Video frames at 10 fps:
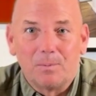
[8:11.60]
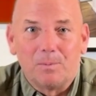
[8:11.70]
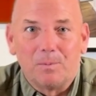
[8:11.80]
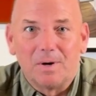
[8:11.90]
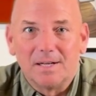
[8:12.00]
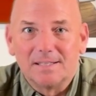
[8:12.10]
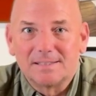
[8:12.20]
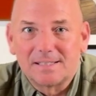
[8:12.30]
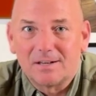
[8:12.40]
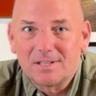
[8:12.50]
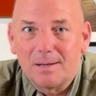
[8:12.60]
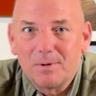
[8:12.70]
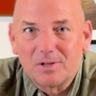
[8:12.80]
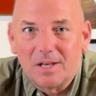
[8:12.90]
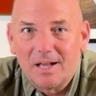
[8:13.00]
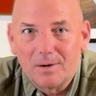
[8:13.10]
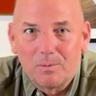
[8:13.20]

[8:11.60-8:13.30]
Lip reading: what's our tub look like?